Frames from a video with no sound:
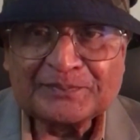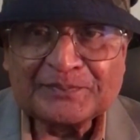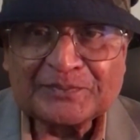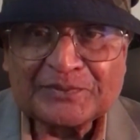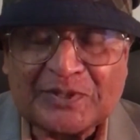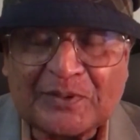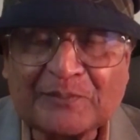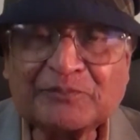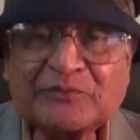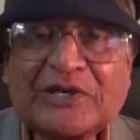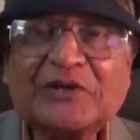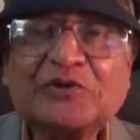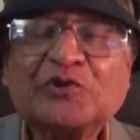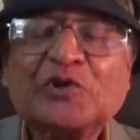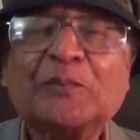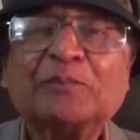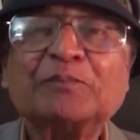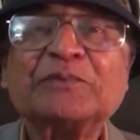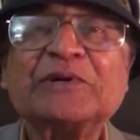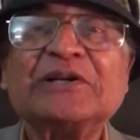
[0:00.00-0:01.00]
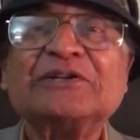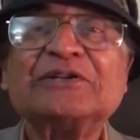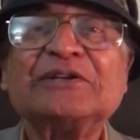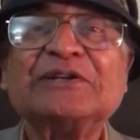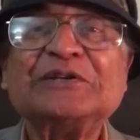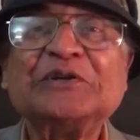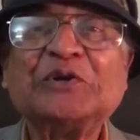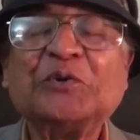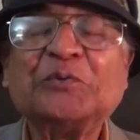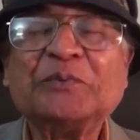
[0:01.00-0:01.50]
Something
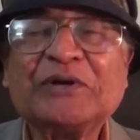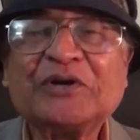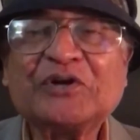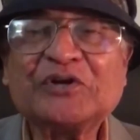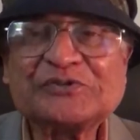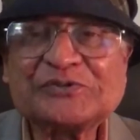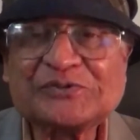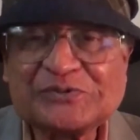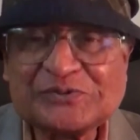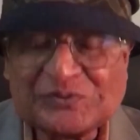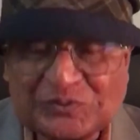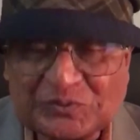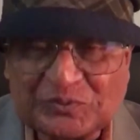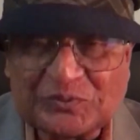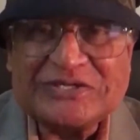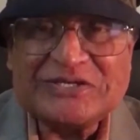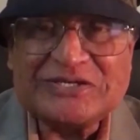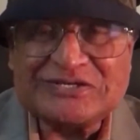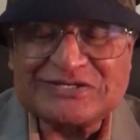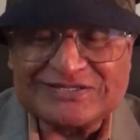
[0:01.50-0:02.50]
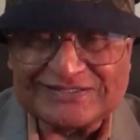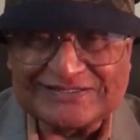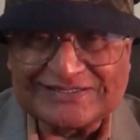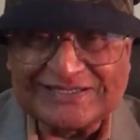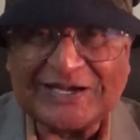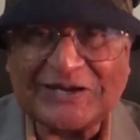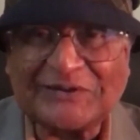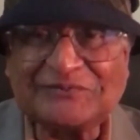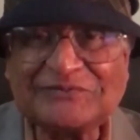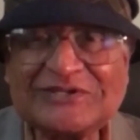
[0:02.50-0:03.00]
completely new because we
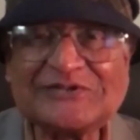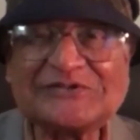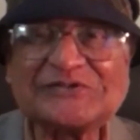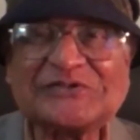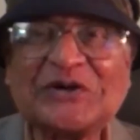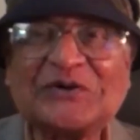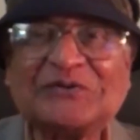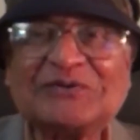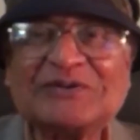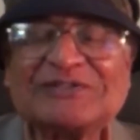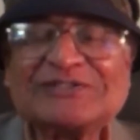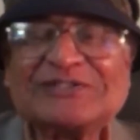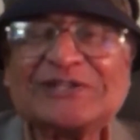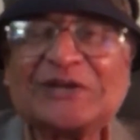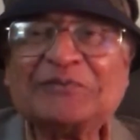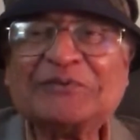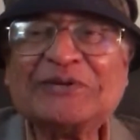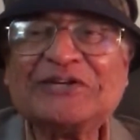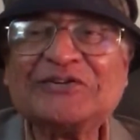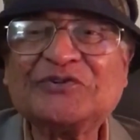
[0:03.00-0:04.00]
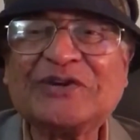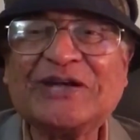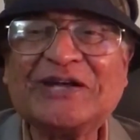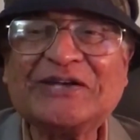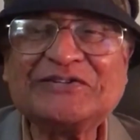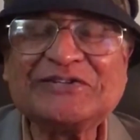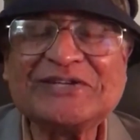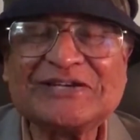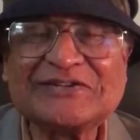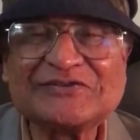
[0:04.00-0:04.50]
have discovered some
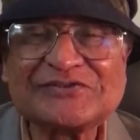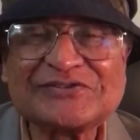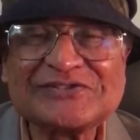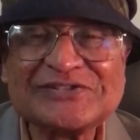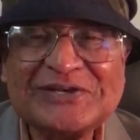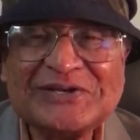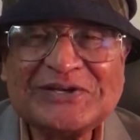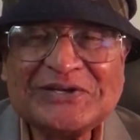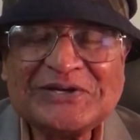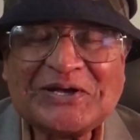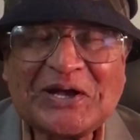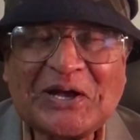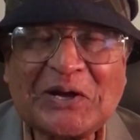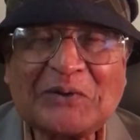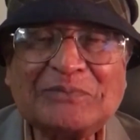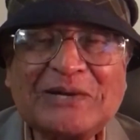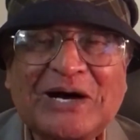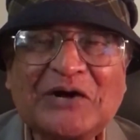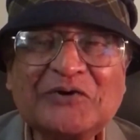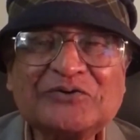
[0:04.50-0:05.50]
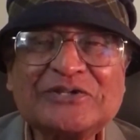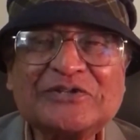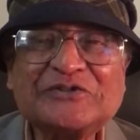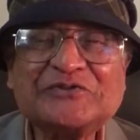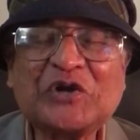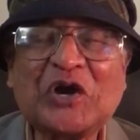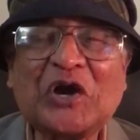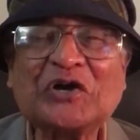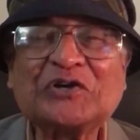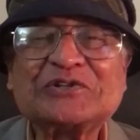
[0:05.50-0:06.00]
ingredients about the
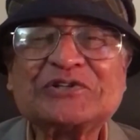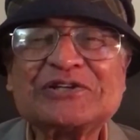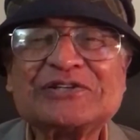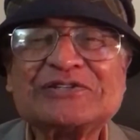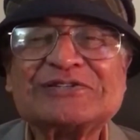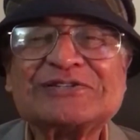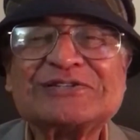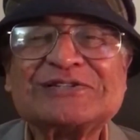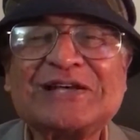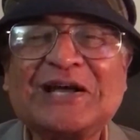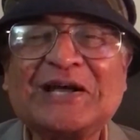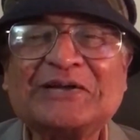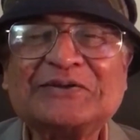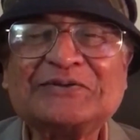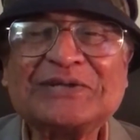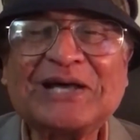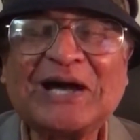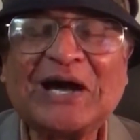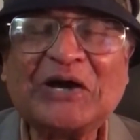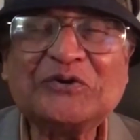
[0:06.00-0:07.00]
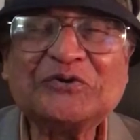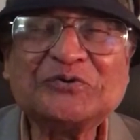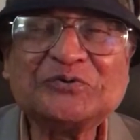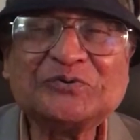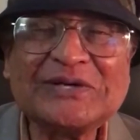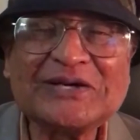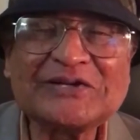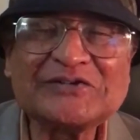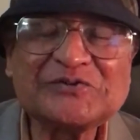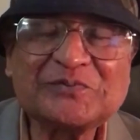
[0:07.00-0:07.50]
chakras and how
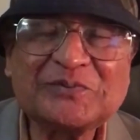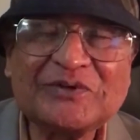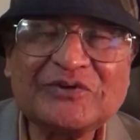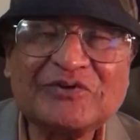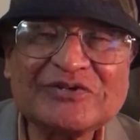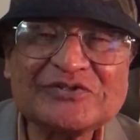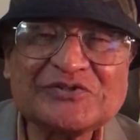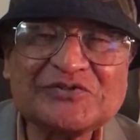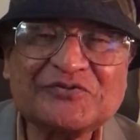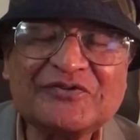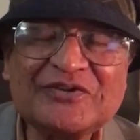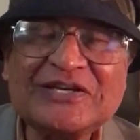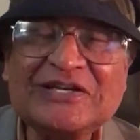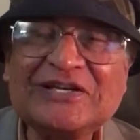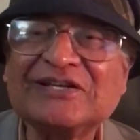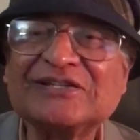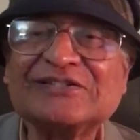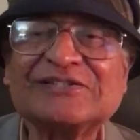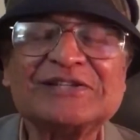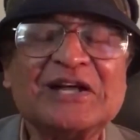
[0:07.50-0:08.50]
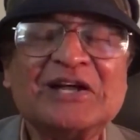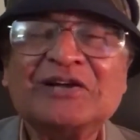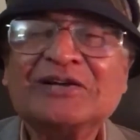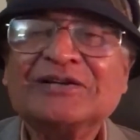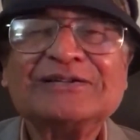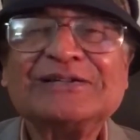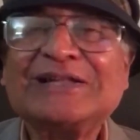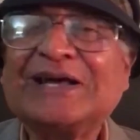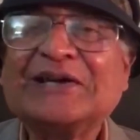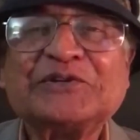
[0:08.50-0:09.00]
we experience feelings
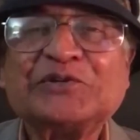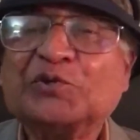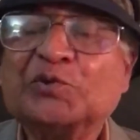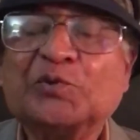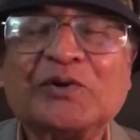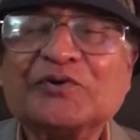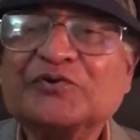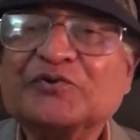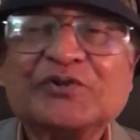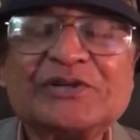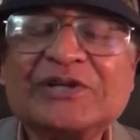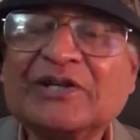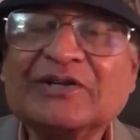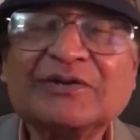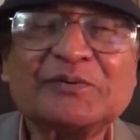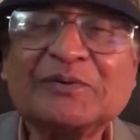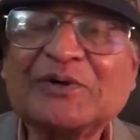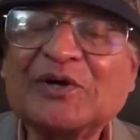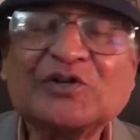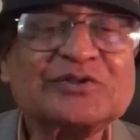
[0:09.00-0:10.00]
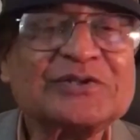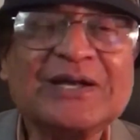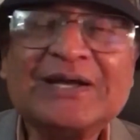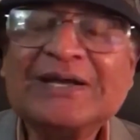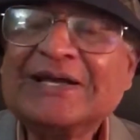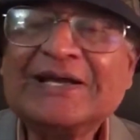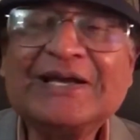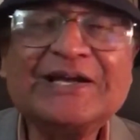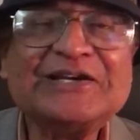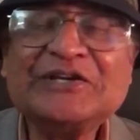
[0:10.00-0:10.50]
that you won't hear about
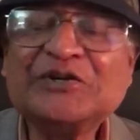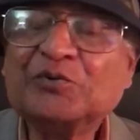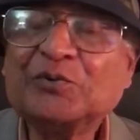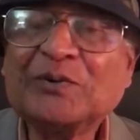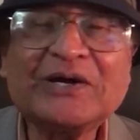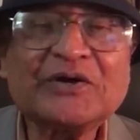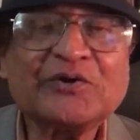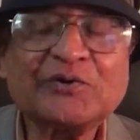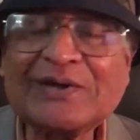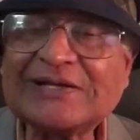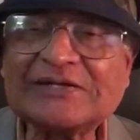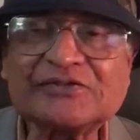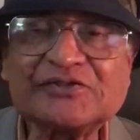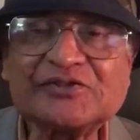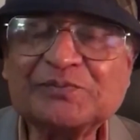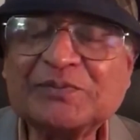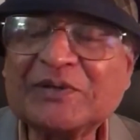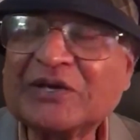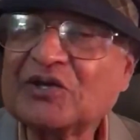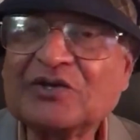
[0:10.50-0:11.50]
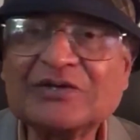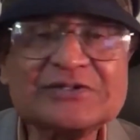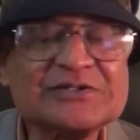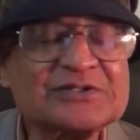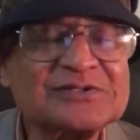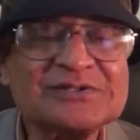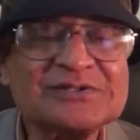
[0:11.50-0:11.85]
anywhere else, because